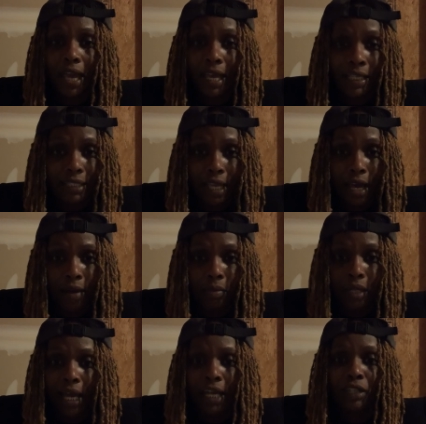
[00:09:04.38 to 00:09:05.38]
ASAP.
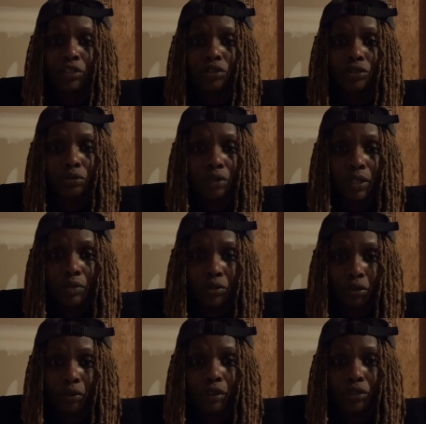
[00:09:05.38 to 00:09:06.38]
Like, truly,
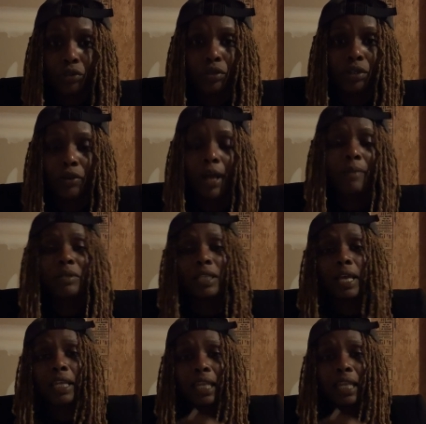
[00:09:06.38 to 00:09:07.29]
truly, truly grasp that.